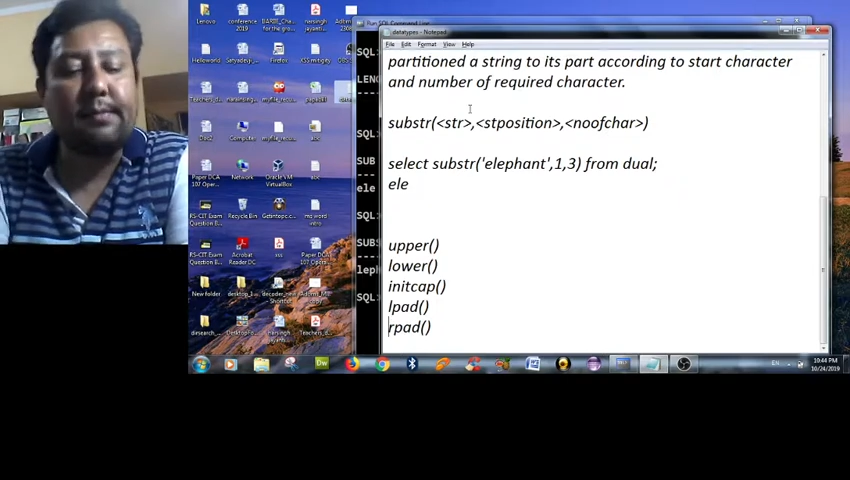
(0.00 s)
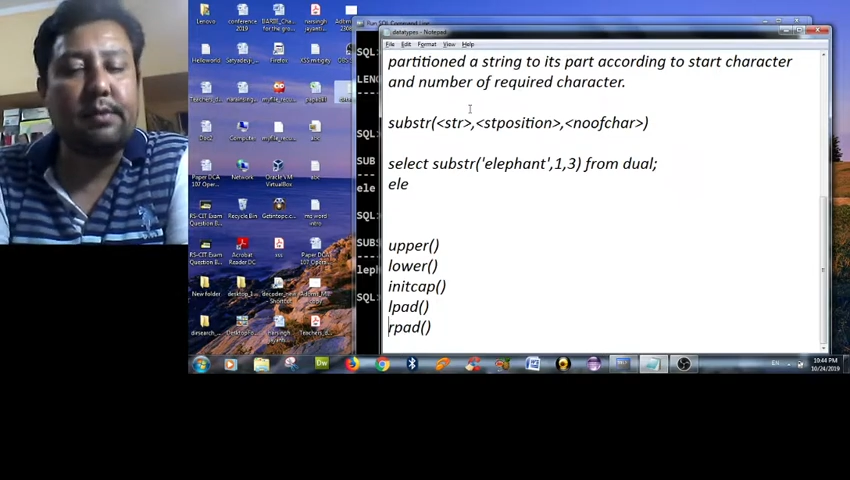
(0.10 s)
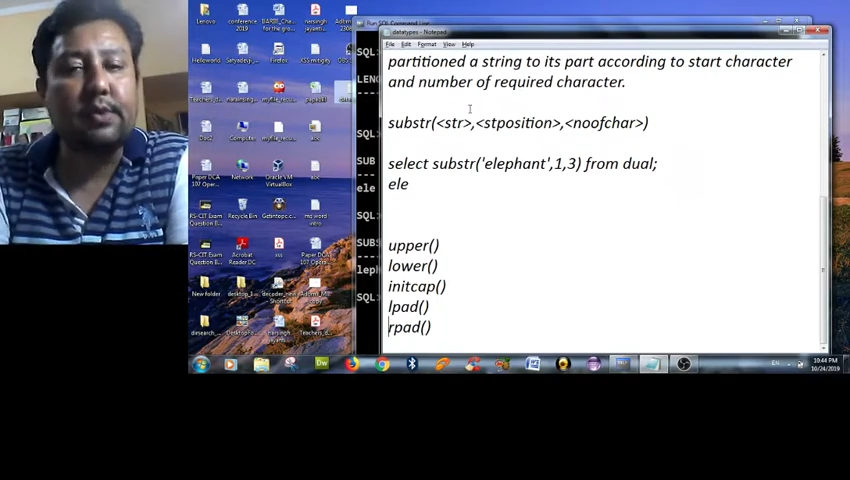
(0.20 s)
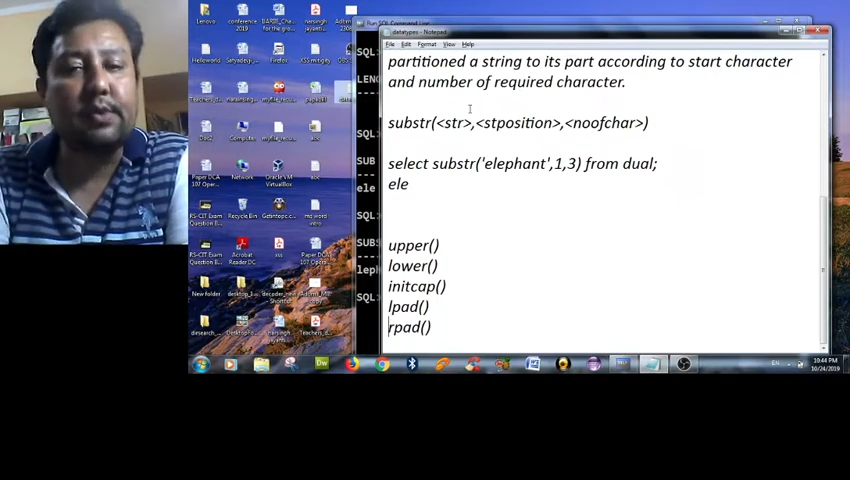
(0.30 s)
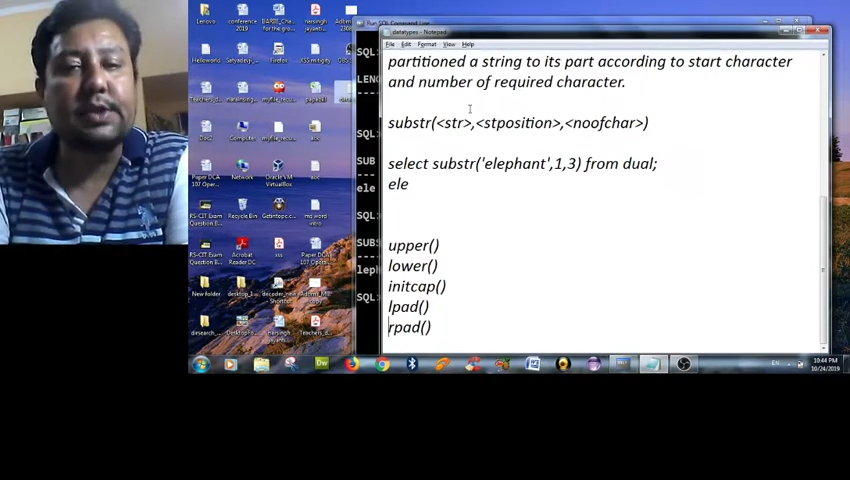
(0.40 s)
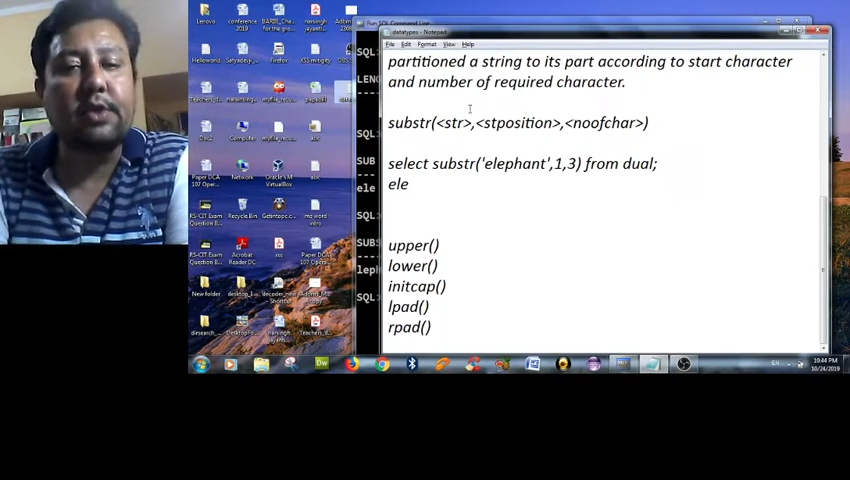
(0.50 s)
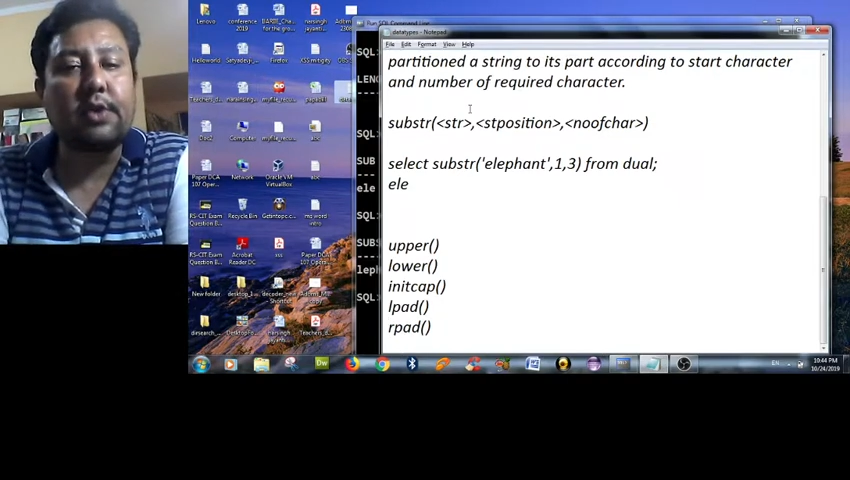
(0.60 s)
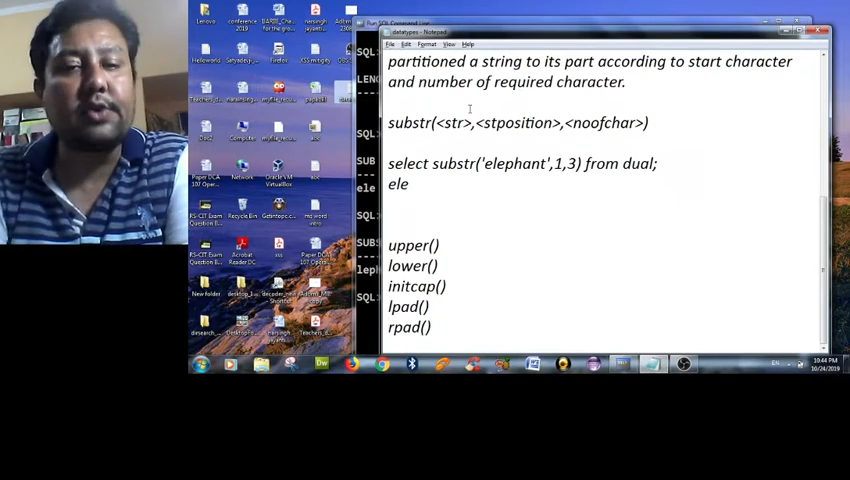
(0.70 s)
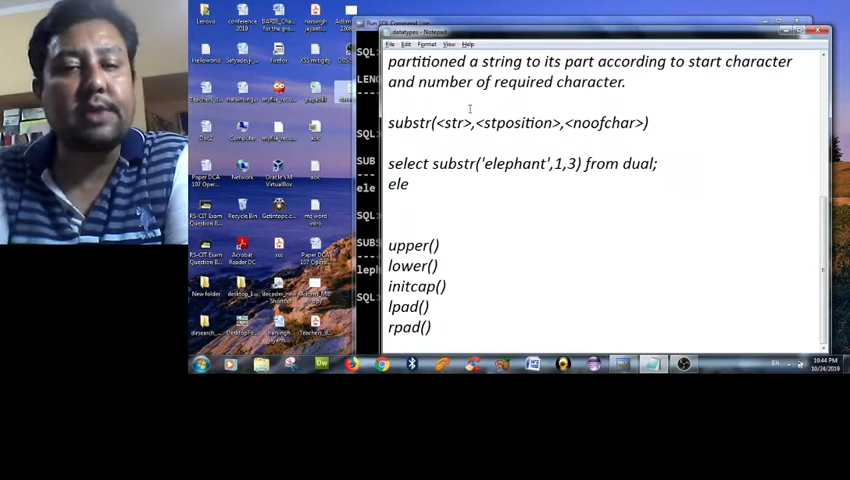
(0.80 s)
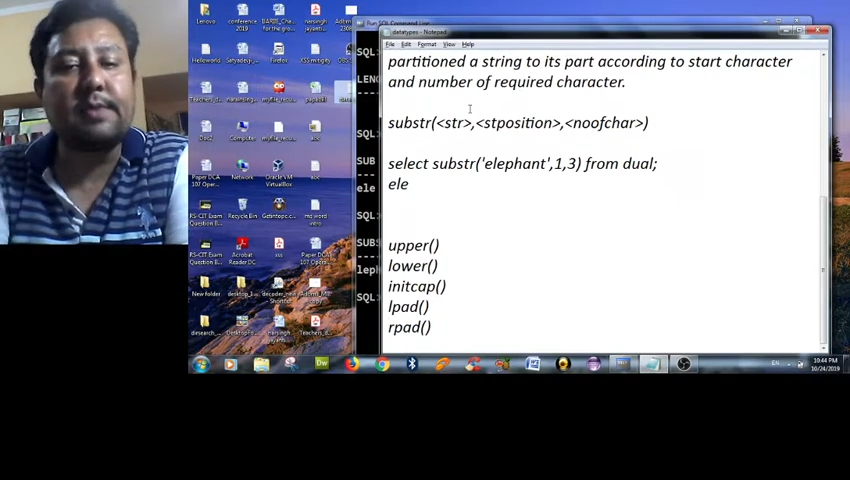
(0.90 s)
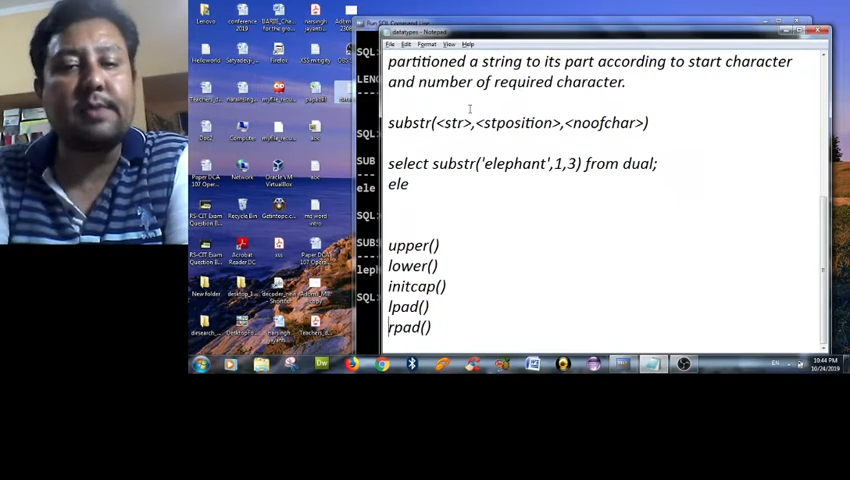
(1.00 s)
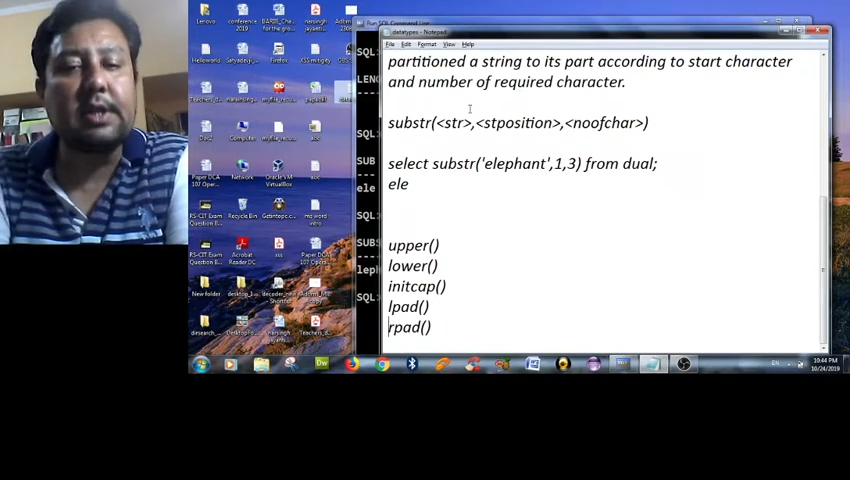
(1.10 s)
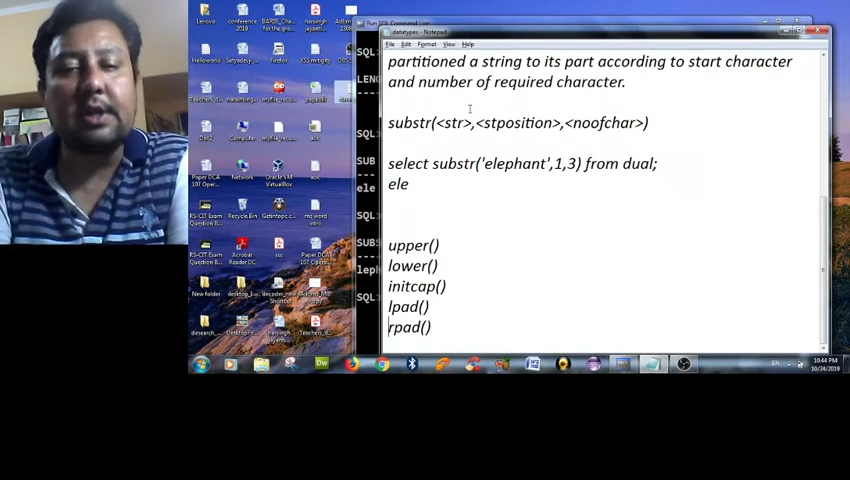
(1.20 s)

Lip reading: using on terminal,